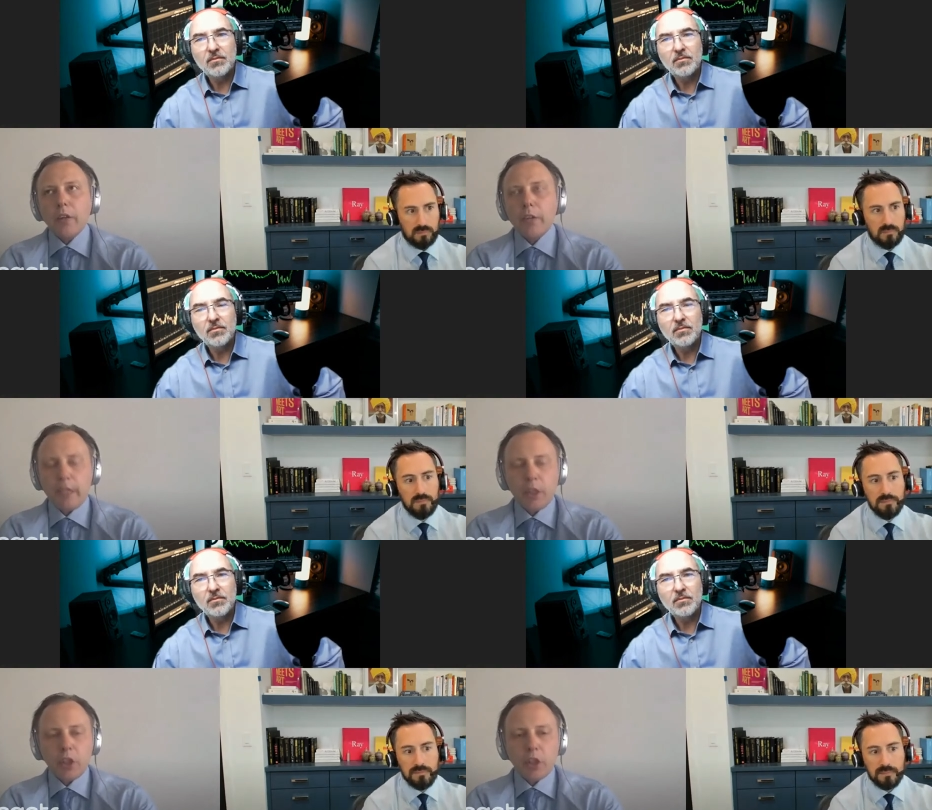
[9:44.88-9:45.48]

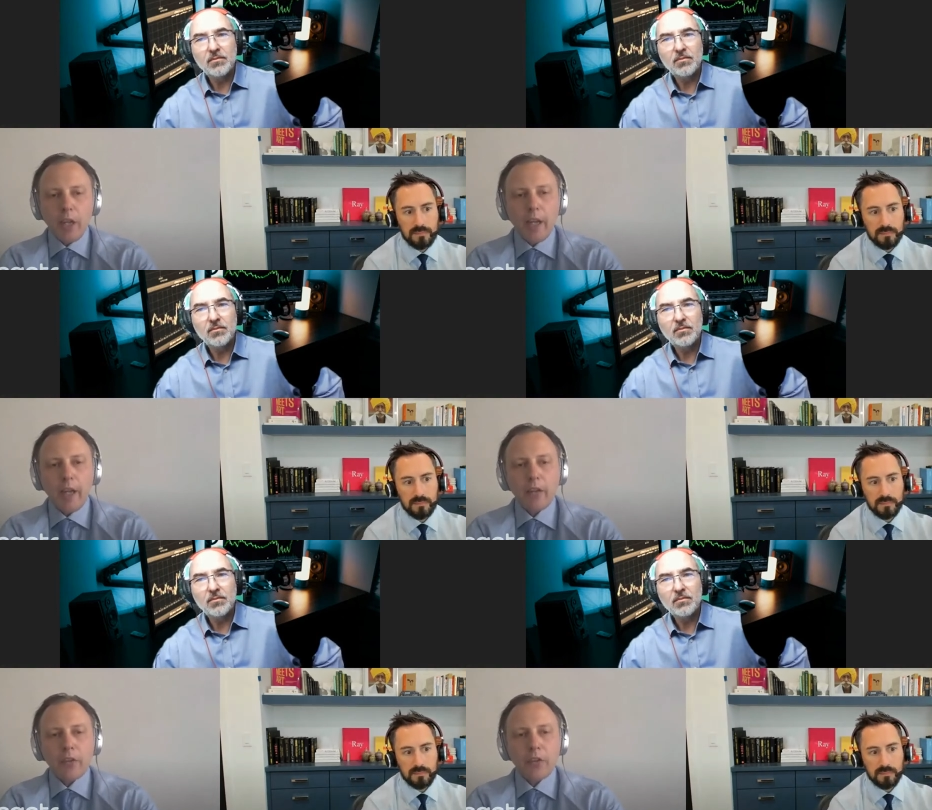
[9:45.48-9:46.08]
Speaker 1: niche
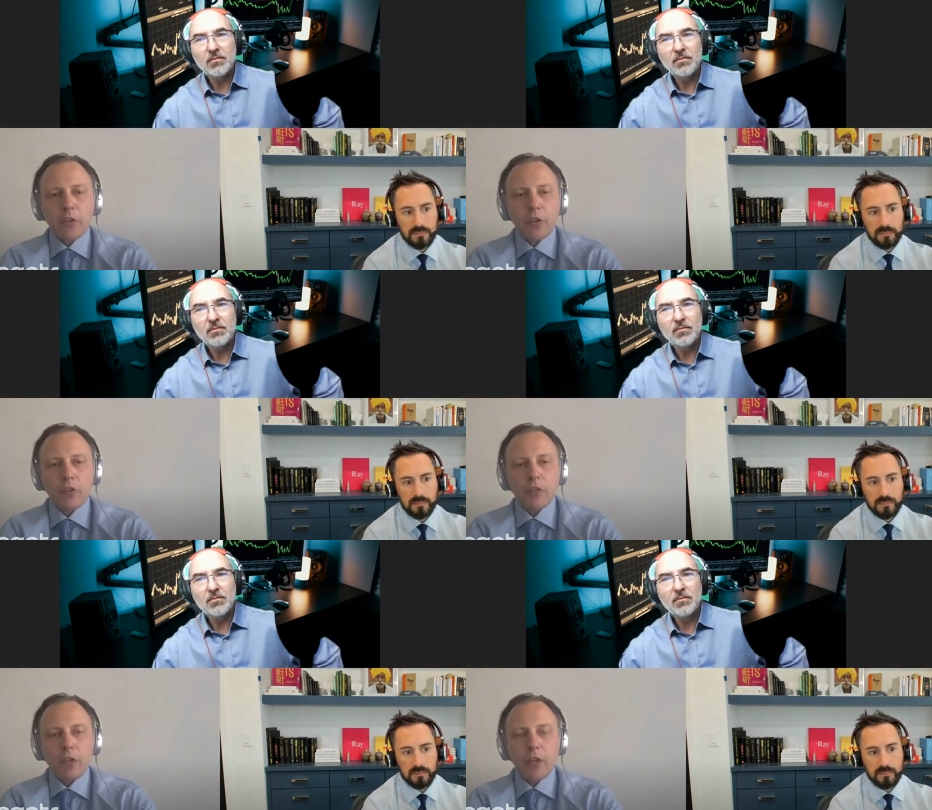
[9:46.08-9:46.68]
and sort
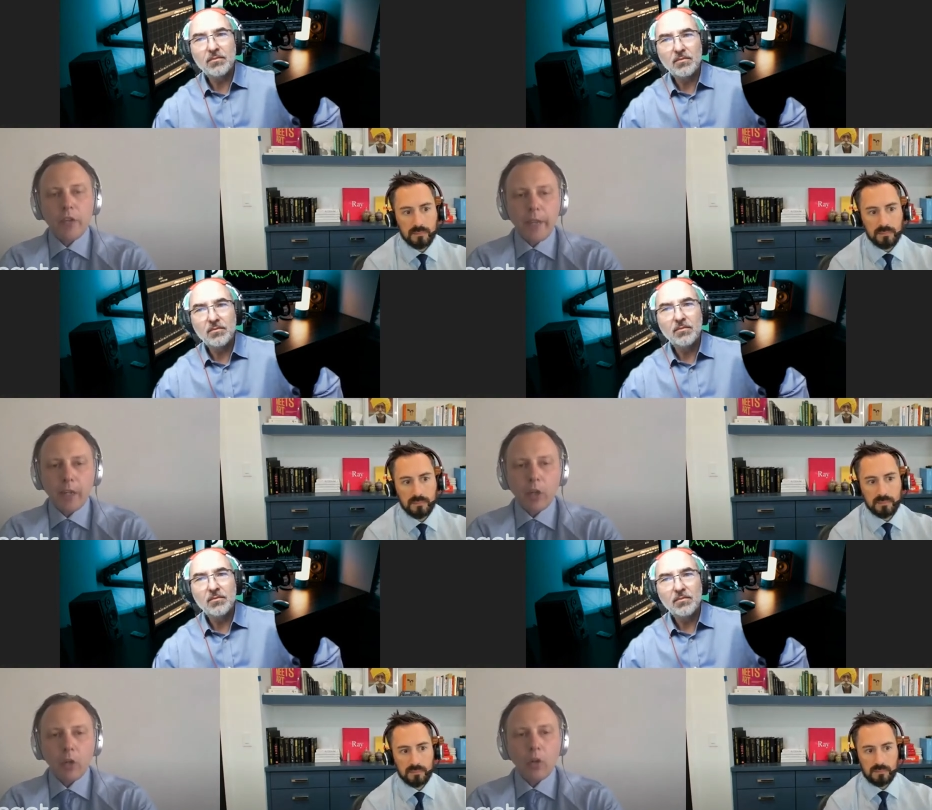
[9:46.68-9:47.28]
of uh,
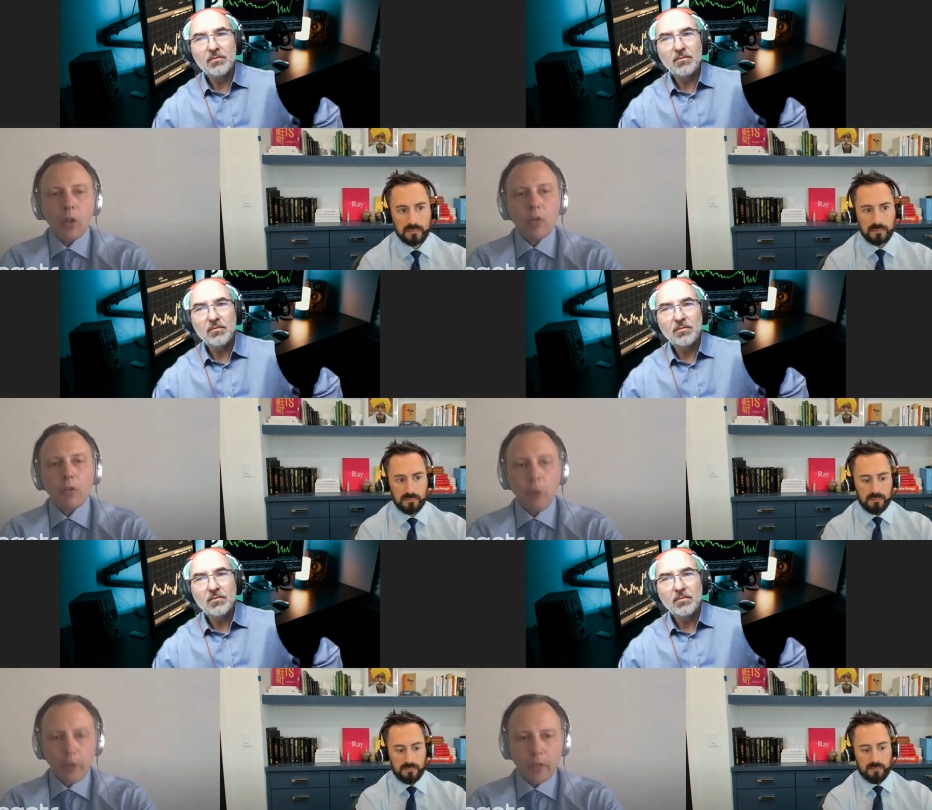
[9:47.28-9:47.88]
narrow
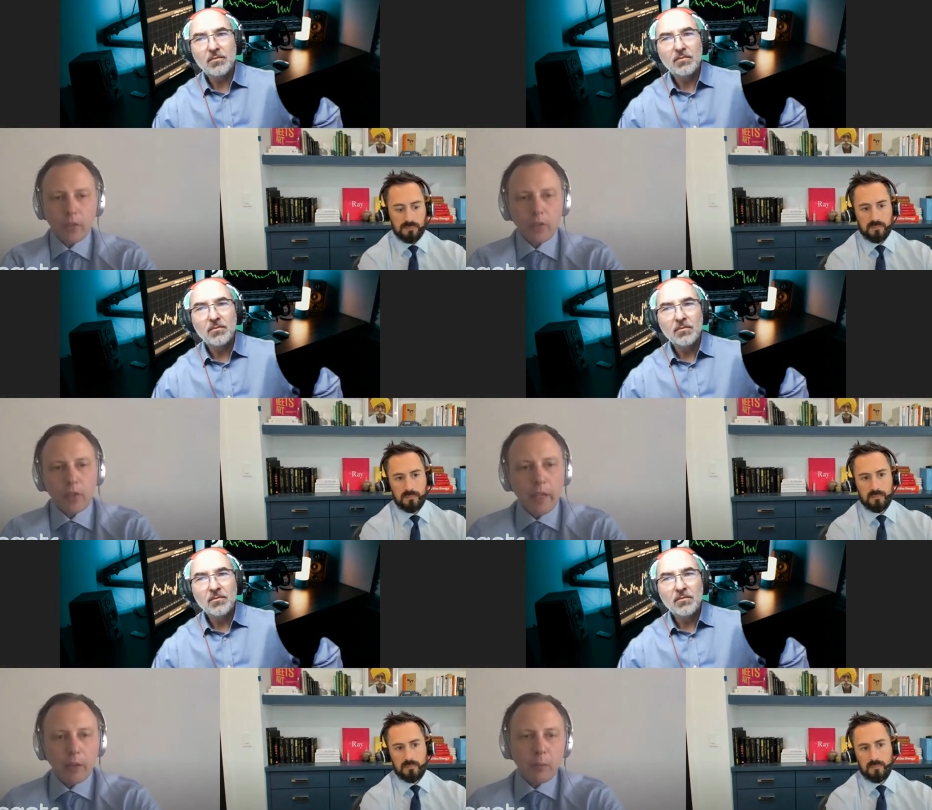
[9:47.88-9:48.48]
focus,
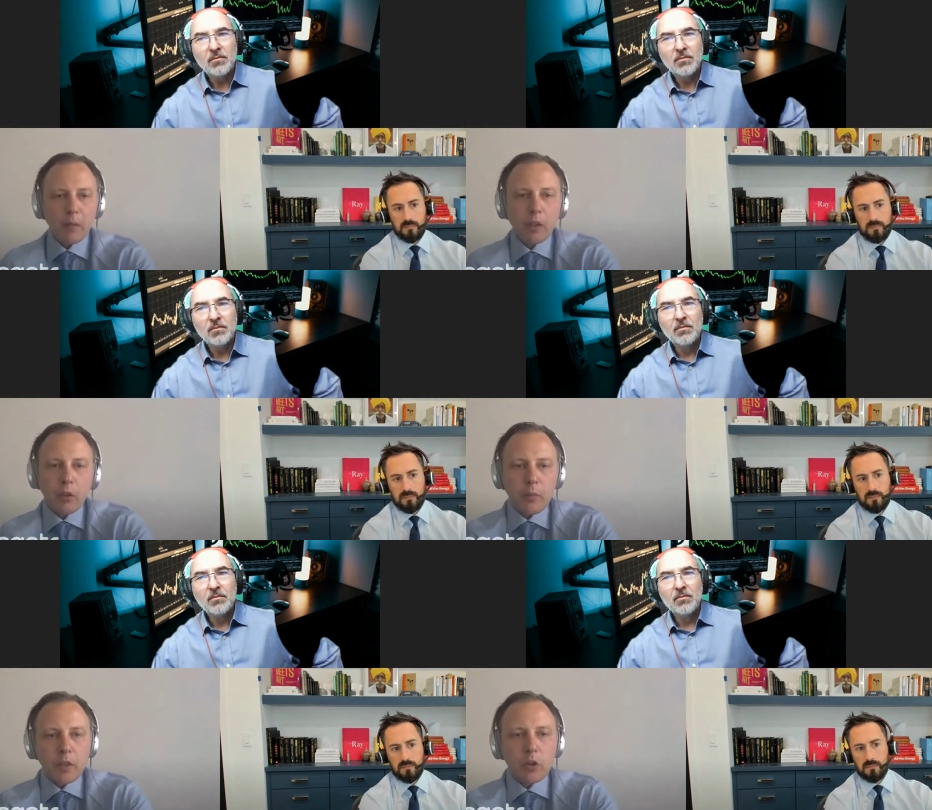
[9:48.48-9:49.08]
and that's
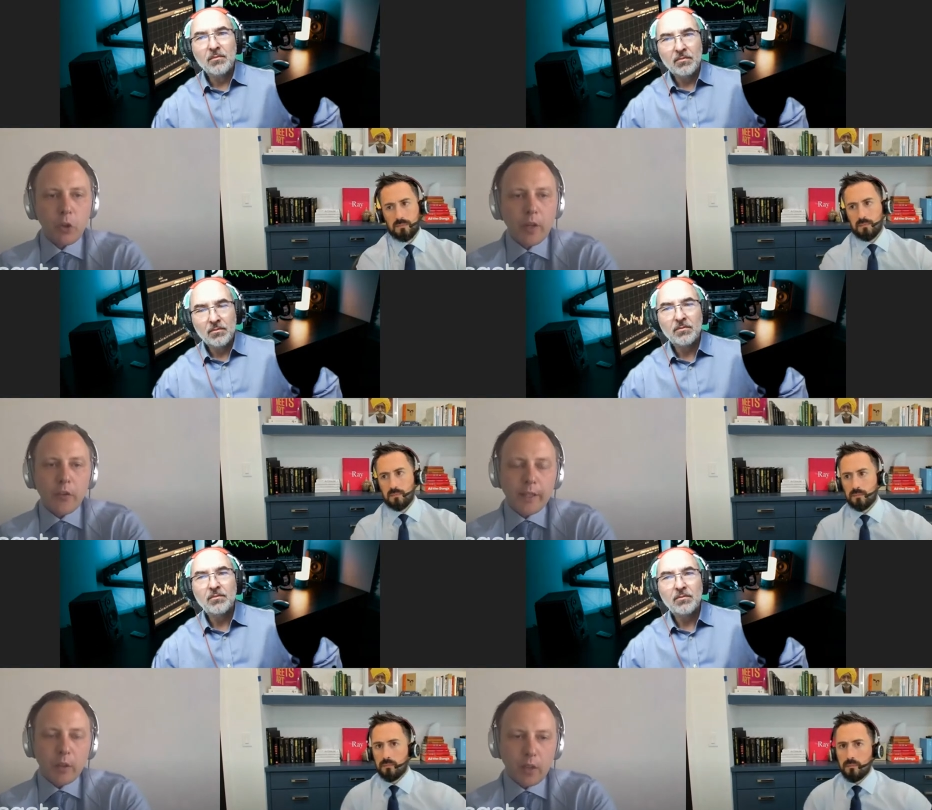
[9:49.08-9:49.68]
primarily been
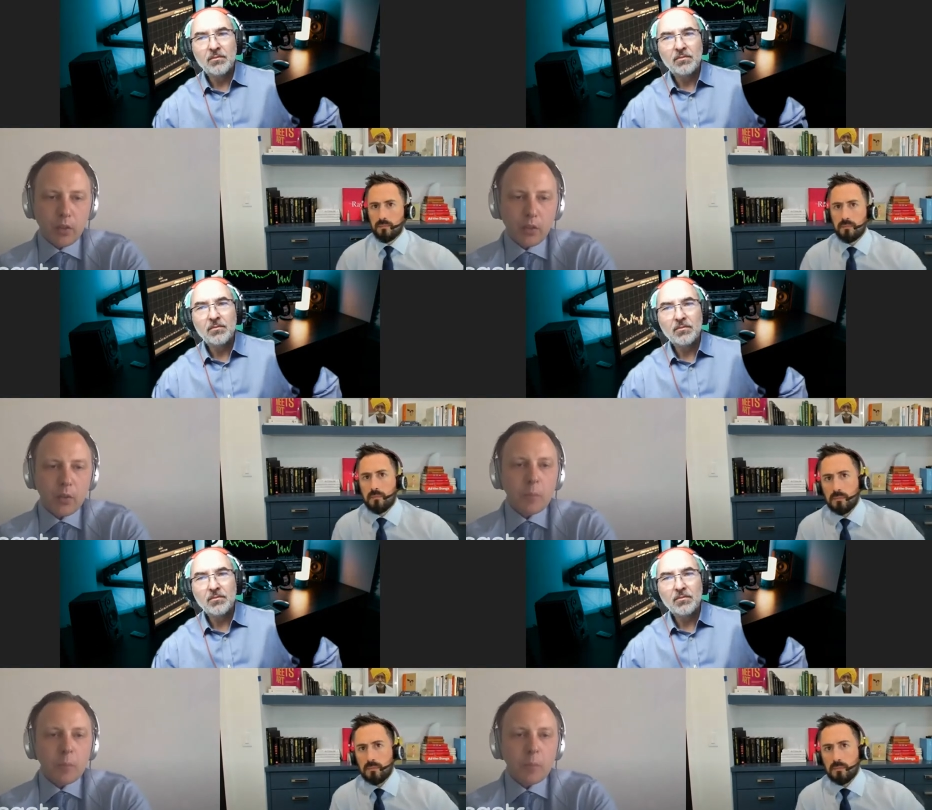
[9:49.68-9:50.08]
U.S. equities